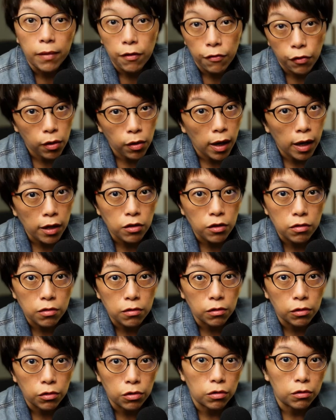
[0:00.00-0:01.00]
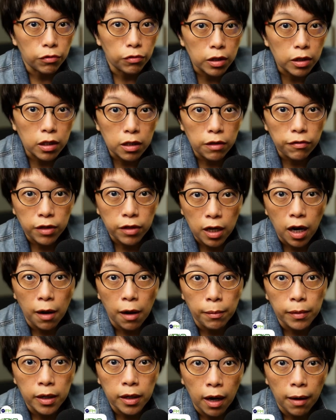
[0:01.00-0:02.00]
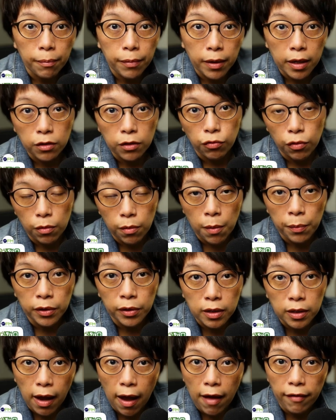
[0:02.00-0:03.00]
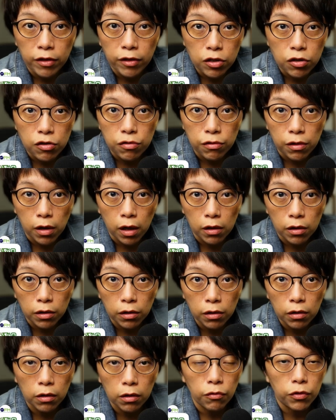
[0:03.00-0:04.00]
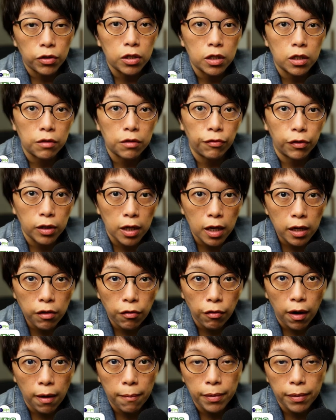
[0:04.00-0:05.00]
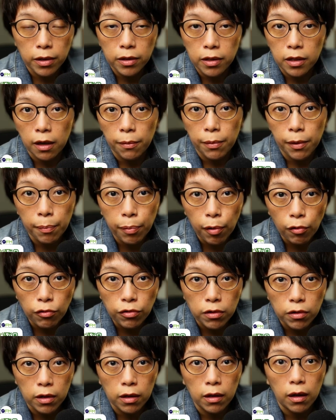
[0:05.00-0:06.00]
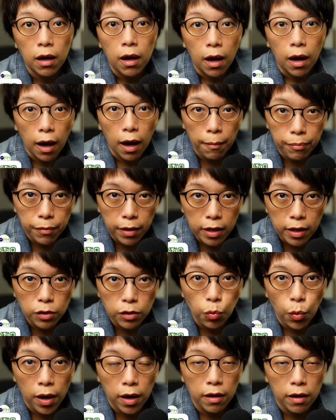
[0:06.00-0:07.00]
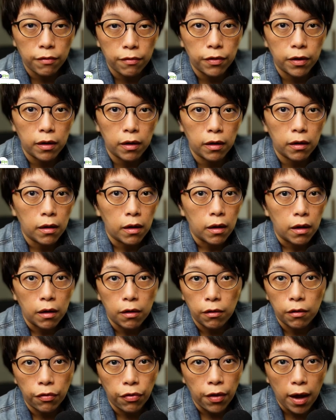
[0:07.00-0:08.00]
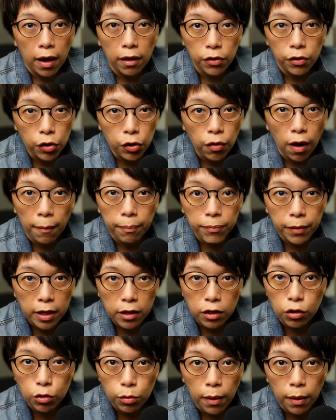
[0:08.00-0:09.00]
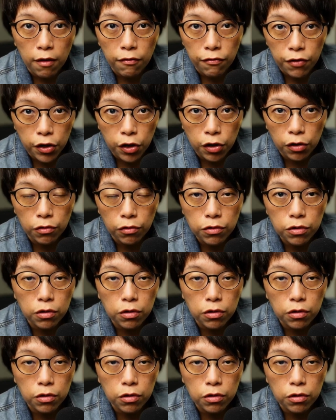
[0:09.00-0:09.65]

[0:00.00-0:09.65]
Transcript: If you like to also receive timely updates, remember to scan this Q R code, which is for Telegram, because I'll be posting updates whenever, you know, there are new updates to my videos